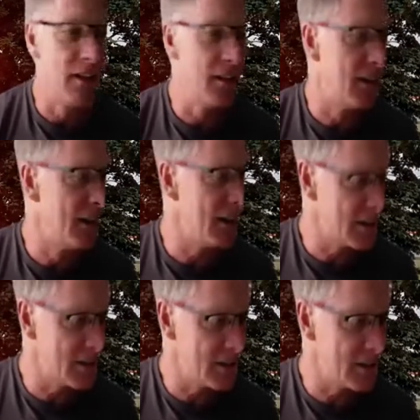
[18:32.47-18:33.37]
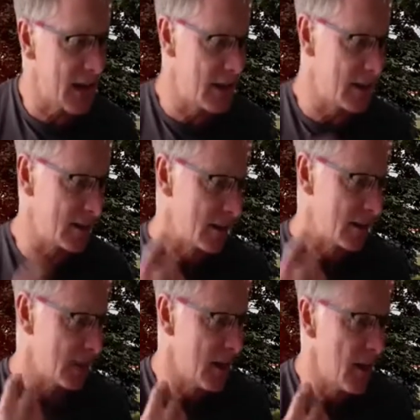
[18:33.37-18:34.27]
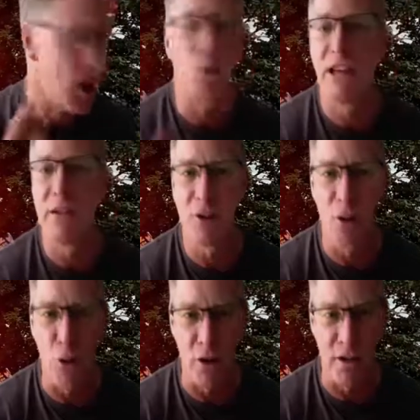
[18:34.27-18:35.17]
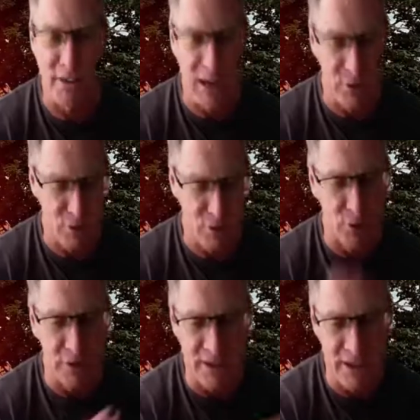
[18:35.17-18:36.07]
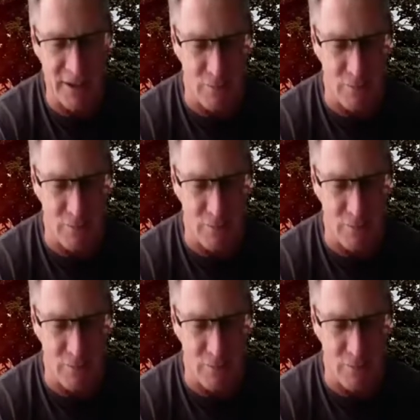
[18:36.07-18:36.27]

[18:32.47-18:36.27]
instantaneously, oh, David Hawkins, that was who it was, thank you,